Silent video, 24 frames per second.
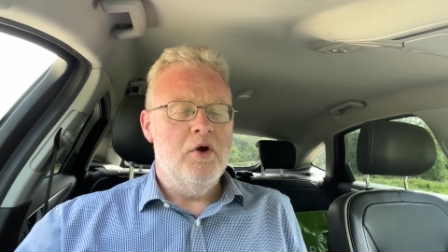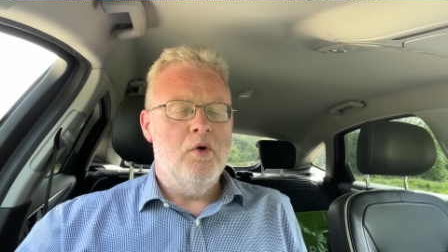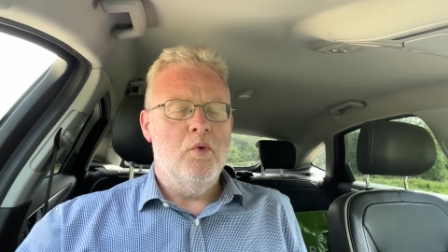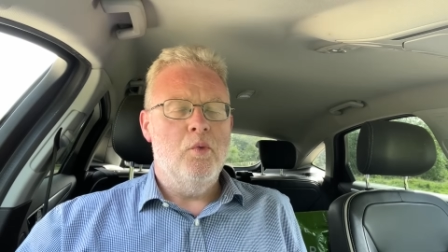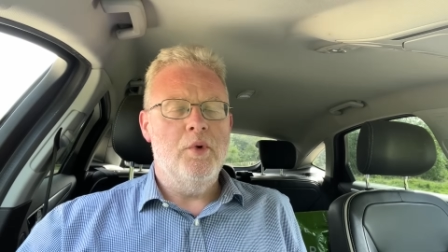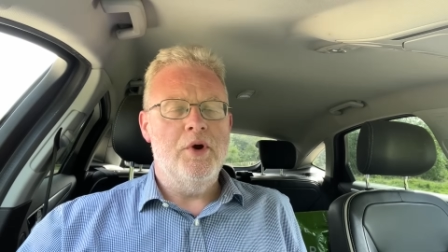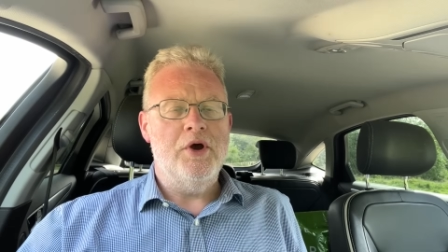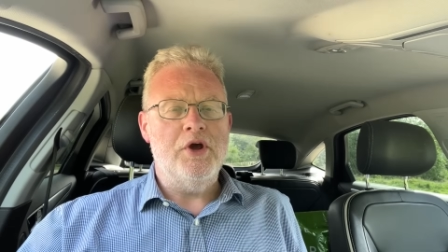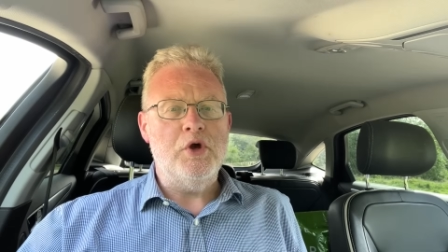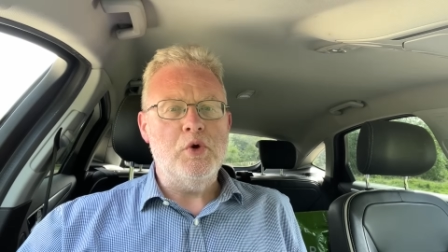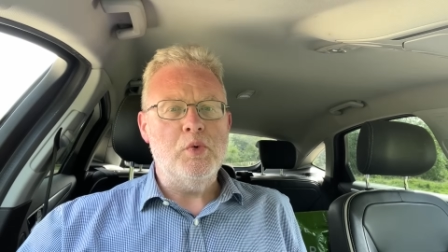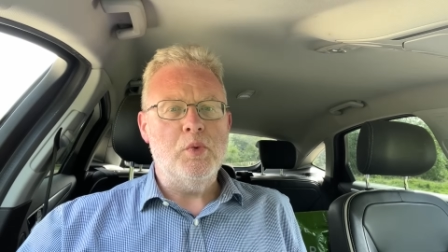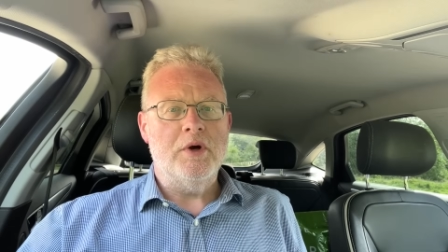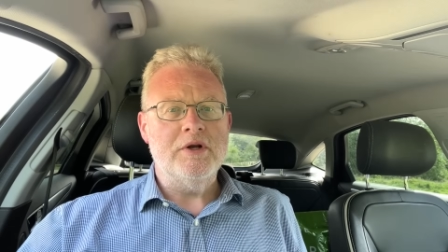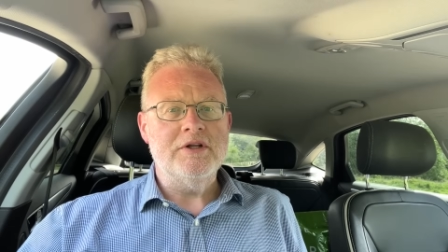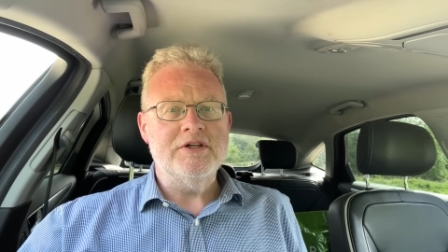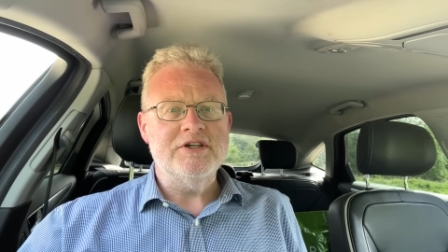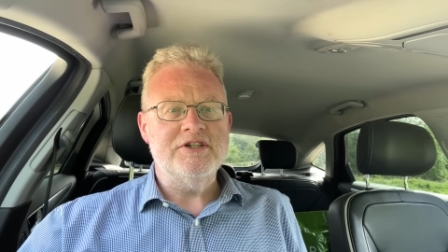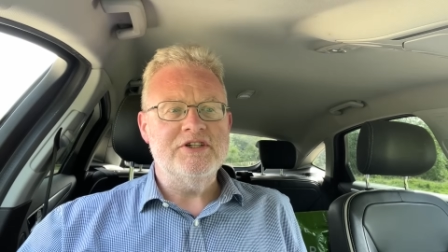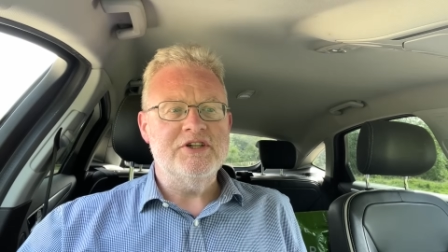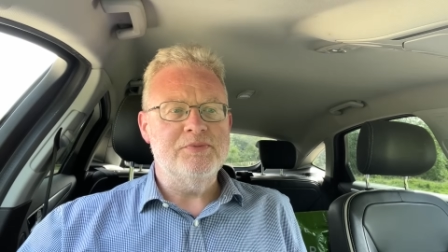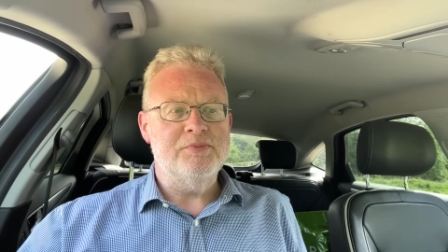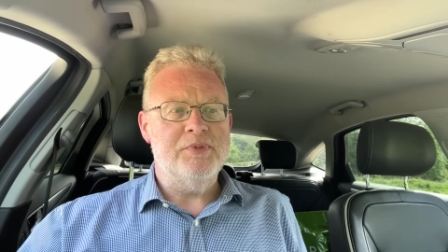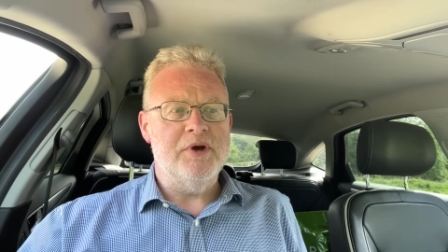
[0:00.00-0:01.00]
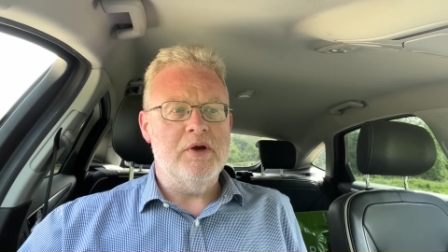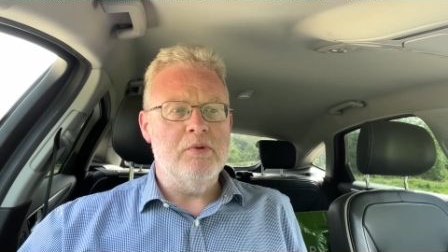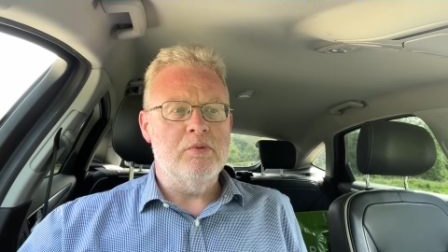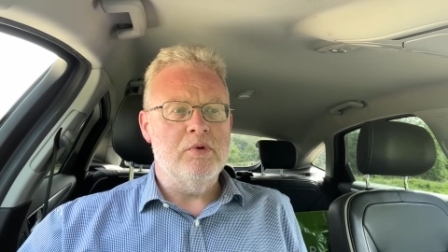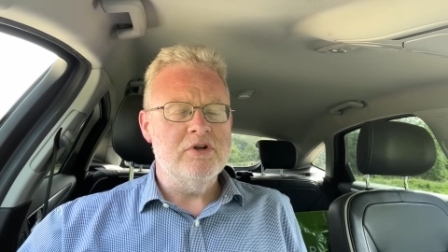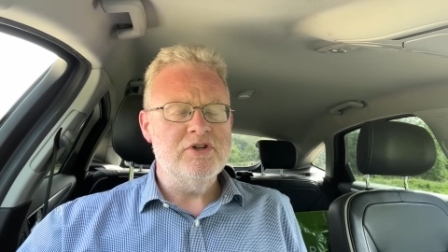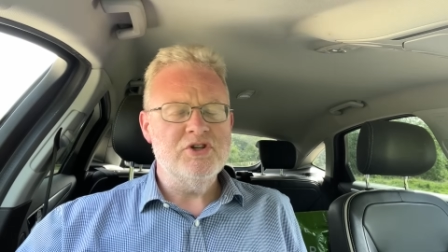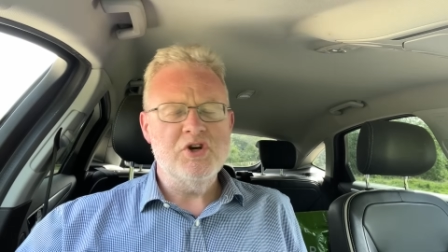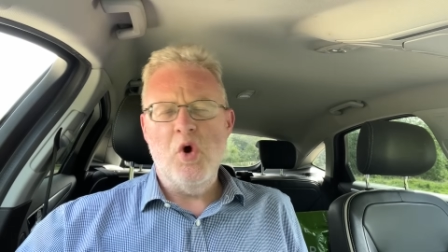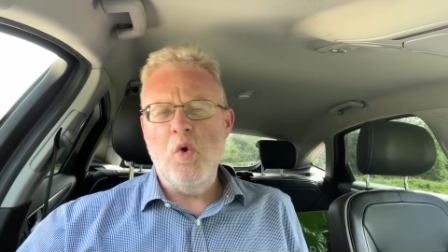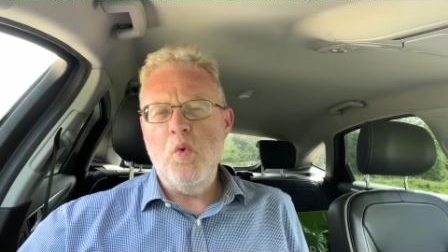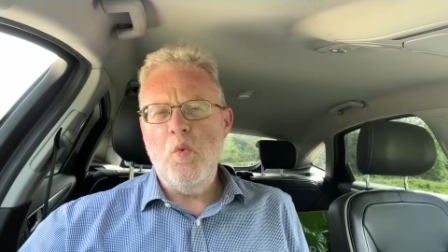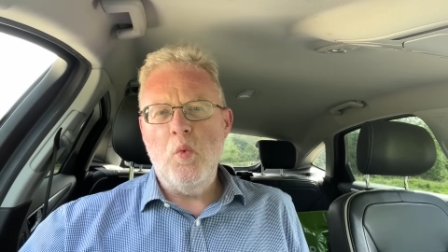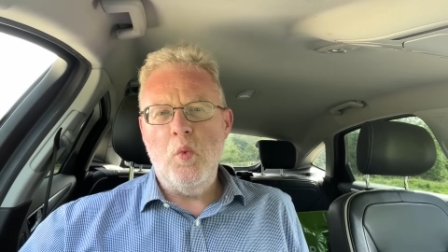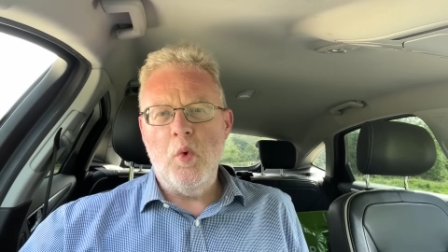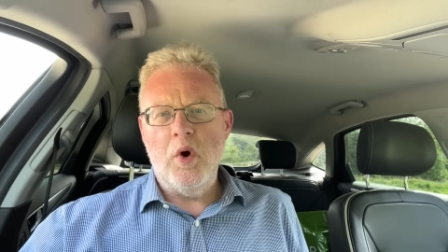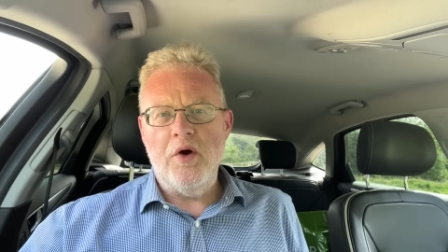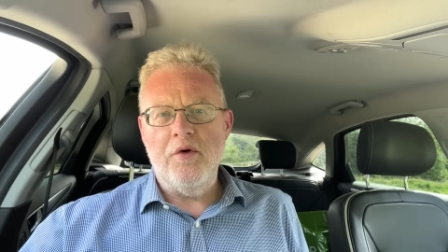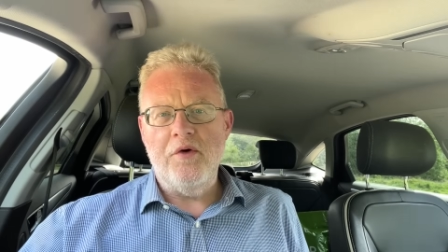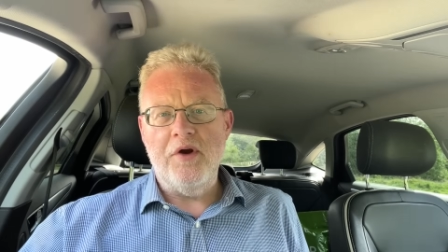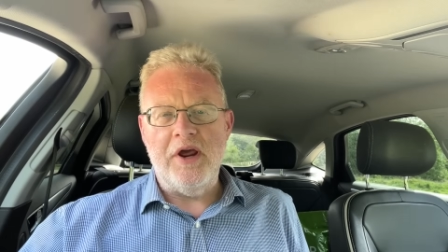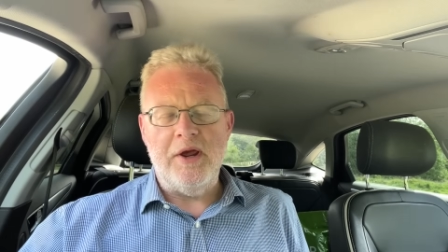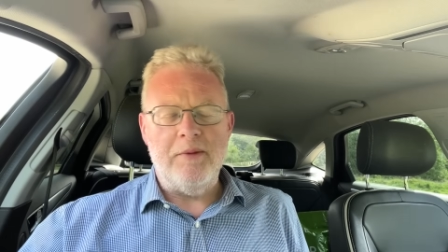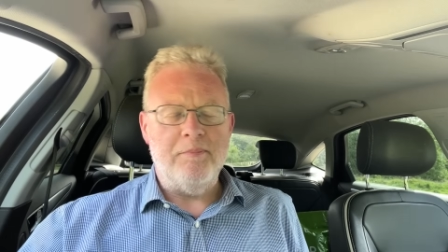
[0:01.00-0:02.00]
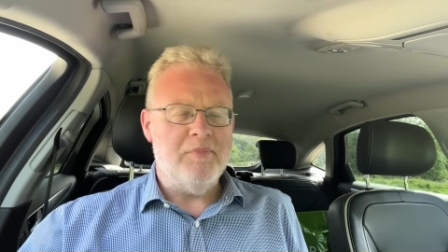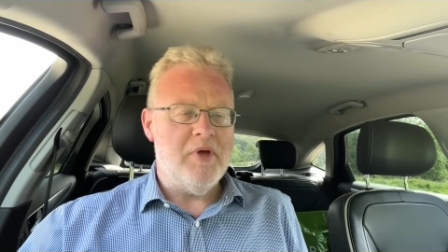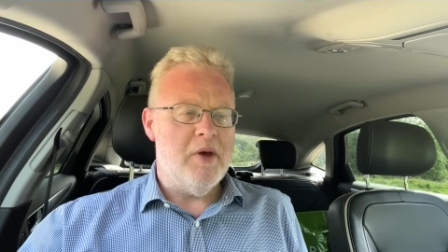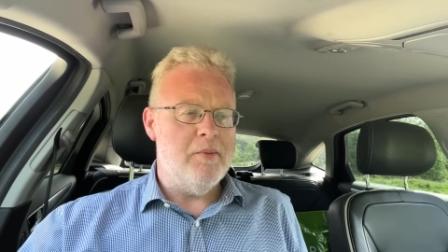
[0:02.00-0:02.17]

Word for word: where you want it to be. Well, don't worry.